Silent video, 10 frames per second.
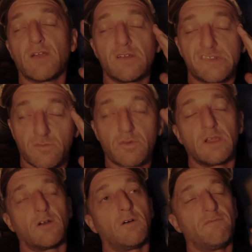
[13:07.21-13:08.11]
Very
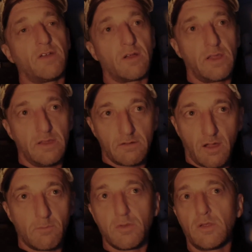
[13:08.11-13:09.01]
surreal, very
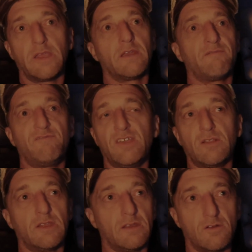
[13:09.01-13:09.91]
humbling,
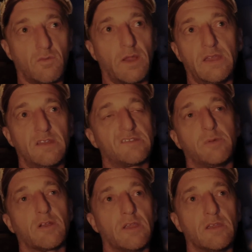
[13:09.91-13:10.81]
feeling great
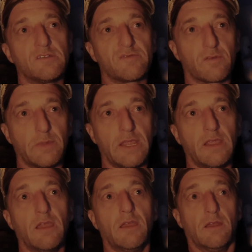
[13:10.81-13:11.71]
experience for me.